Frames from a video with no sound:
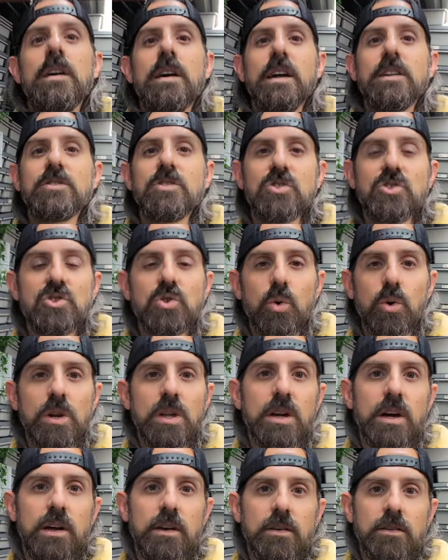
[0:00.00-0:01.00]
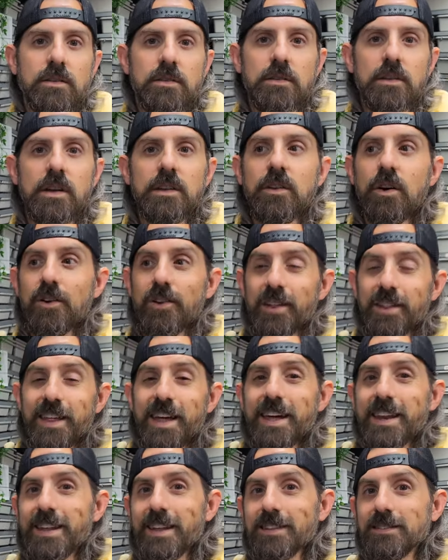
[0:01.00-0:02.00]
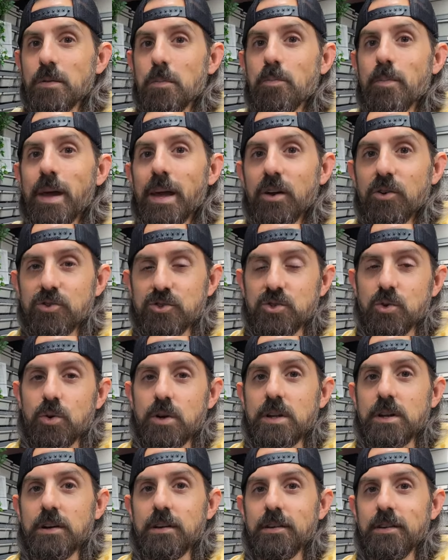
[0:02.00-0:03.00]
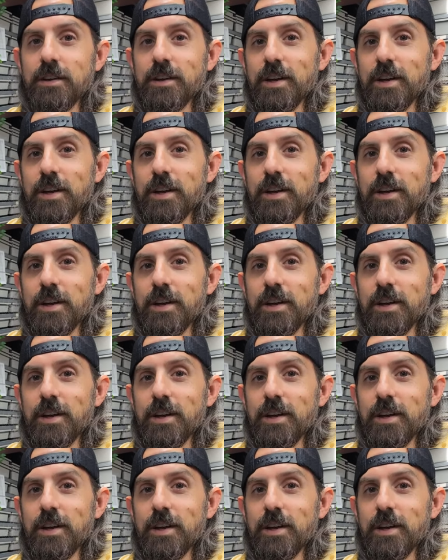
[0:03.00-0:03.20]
it's a shortcut. And not only that, it's a male shortcut.